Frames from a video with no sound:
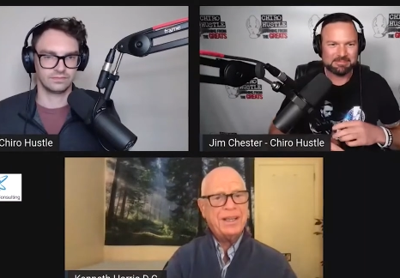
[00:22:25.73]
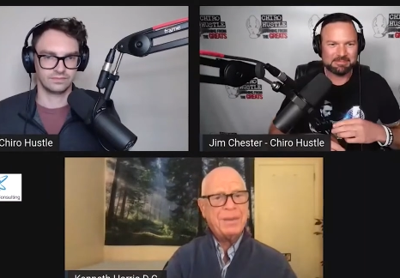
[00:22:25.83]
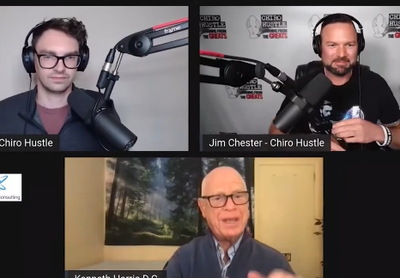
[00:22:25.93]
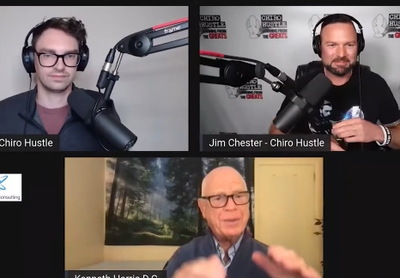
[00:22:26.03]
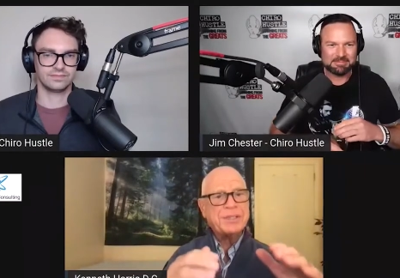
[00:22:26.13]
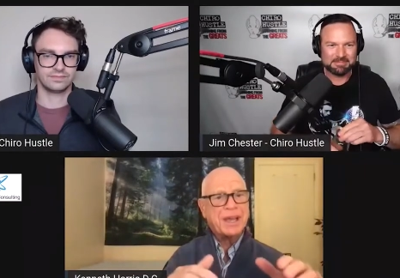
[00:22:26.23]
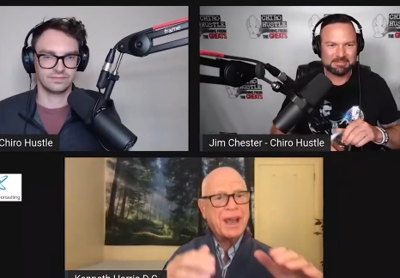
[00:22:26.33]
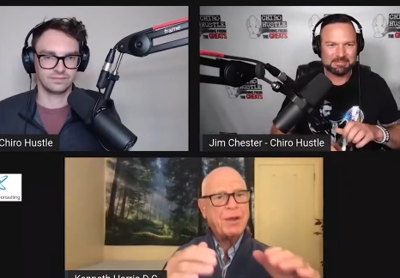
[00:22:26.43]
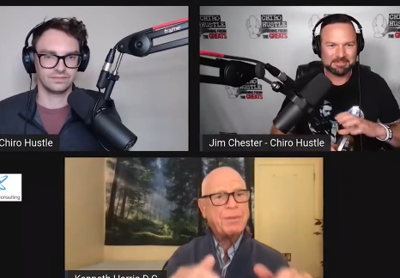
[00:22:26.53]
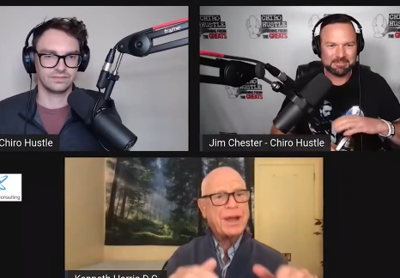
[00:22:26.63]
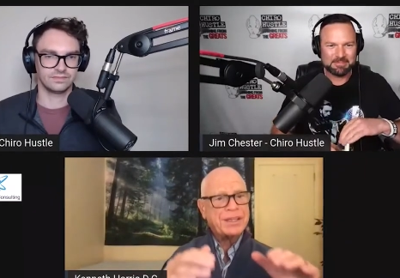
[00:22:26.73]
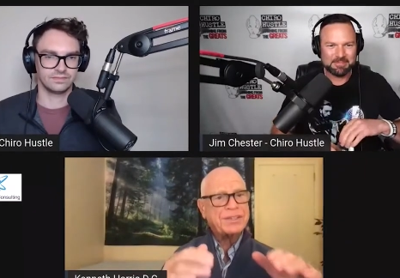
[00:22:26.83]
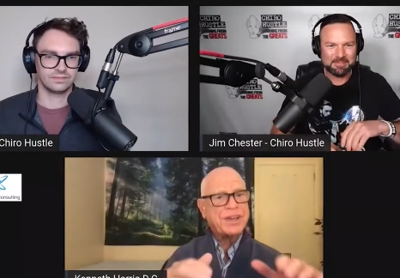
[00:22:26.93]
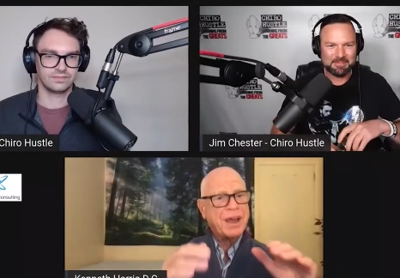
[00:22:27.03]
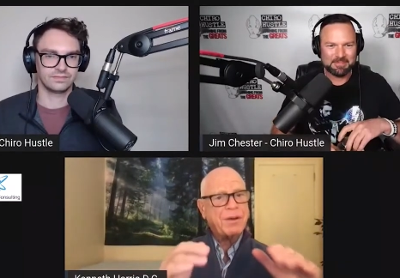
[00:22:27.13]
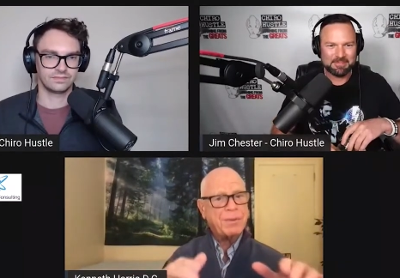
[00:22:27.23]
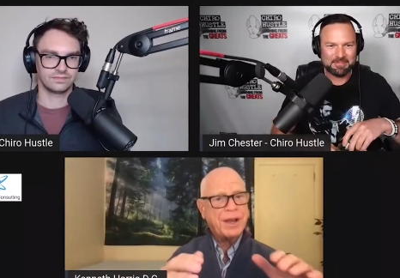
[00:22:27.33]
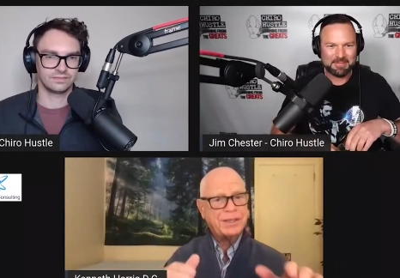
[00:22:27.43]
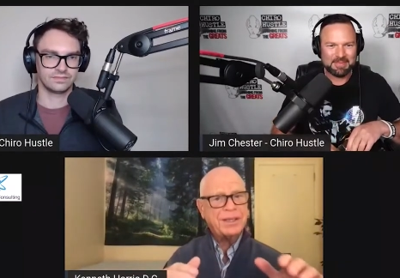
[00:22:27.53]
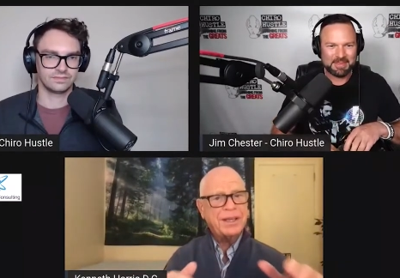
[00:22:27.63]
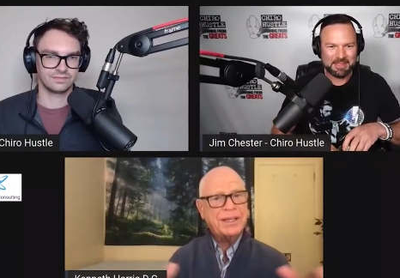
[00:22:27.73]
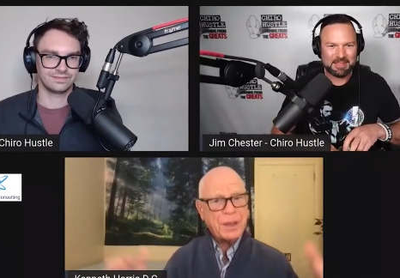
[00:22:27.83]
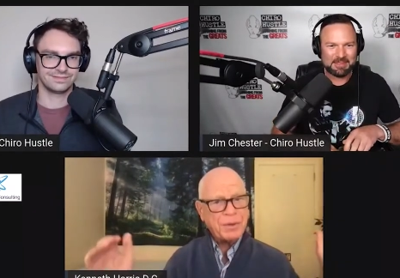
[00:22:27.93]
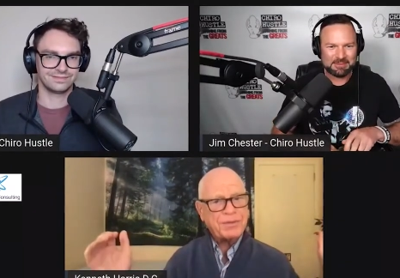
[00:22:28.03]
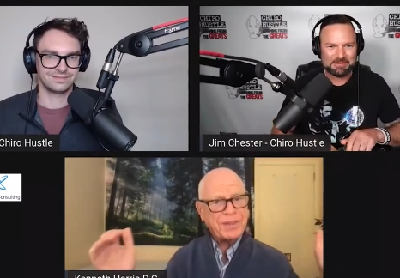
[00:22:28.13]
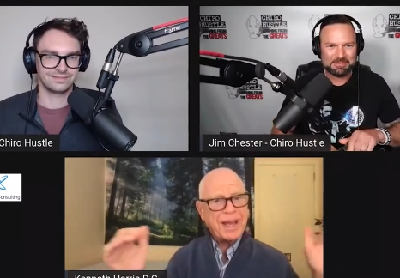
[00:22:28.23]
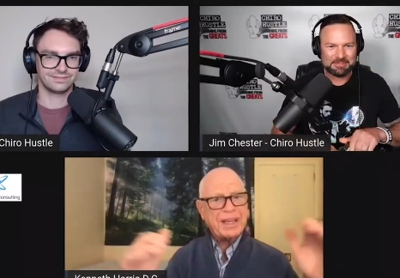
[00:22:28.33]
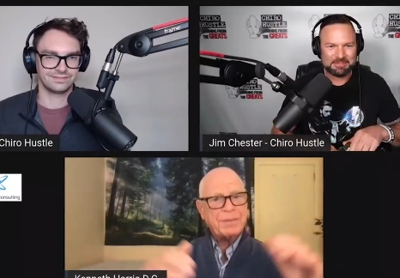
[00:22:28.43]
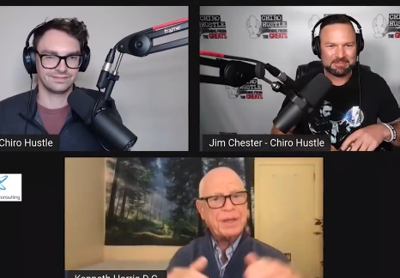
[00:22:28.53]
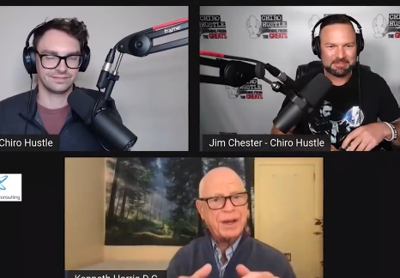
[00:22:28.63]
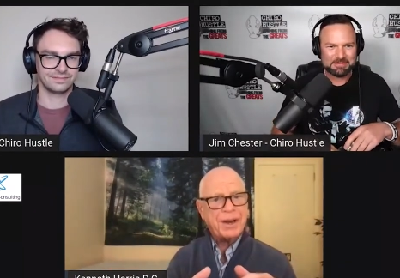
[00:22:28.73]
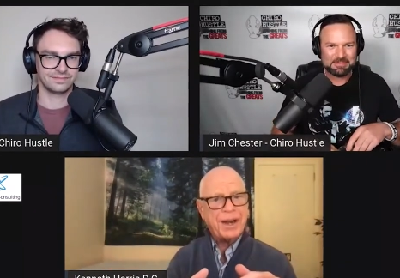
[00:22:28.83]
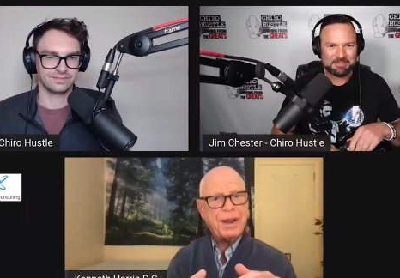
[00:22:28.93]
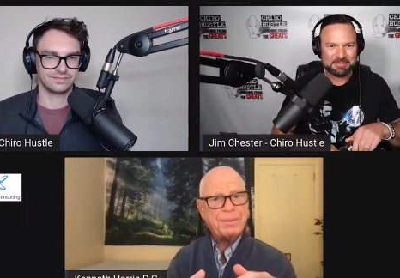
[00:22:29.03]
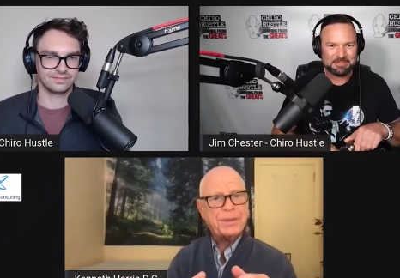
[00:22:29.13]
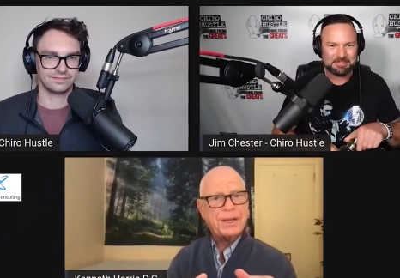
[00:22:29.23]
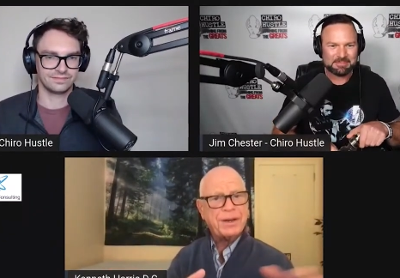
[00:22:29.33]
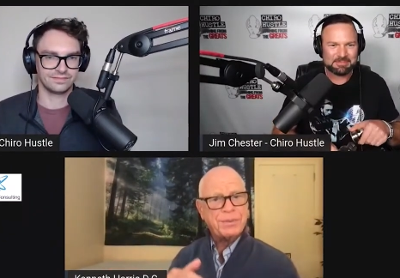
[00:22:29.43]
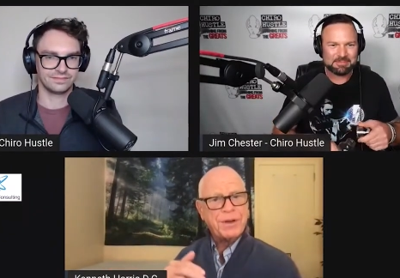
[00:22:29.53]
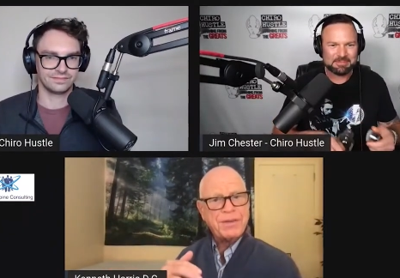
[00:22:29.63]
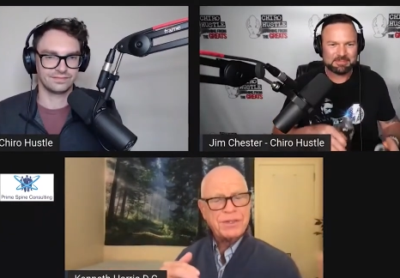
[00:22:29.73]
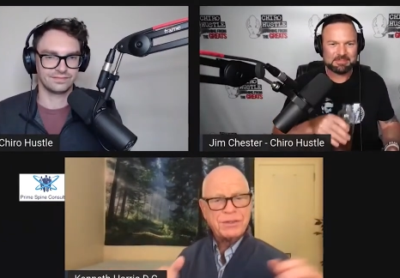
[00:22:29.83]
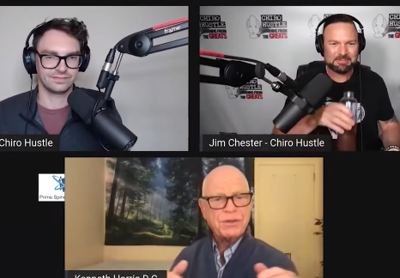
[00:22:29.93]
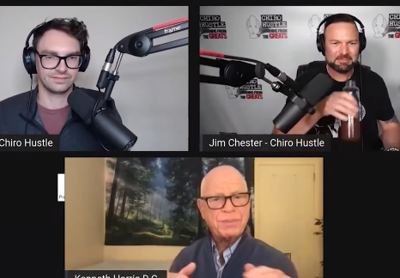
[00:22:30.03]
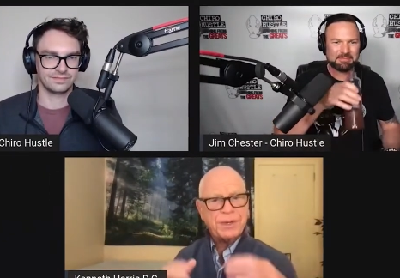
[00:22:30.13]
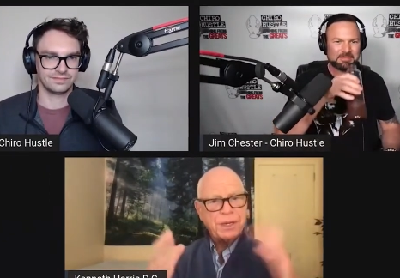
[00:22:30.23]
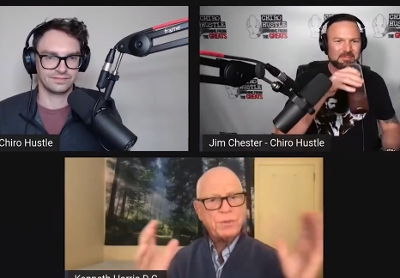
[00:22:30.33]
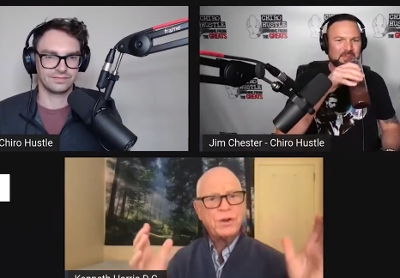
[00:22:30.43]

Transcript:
Speaker 1: I mean, he was the chiropractor's chiropractor. They would fly them in on an airplane on a private strip, and he'd